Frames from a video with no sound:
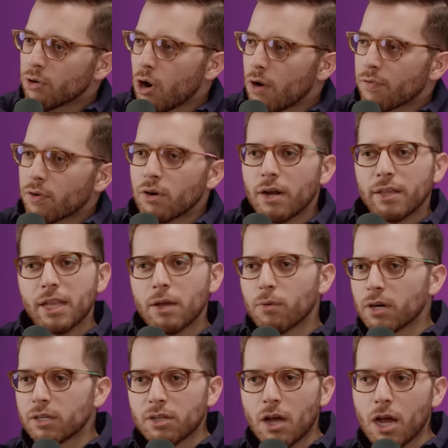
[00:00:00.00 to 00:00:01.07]
over and they
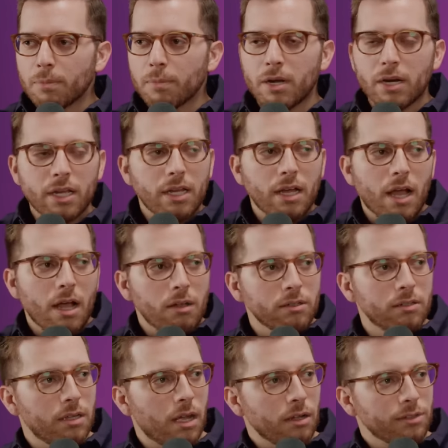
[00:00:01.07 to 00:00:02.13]
want to talk money, I'll
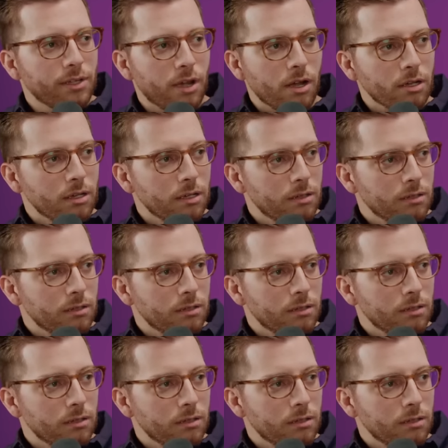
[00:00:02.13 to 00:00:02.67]
I'll talk.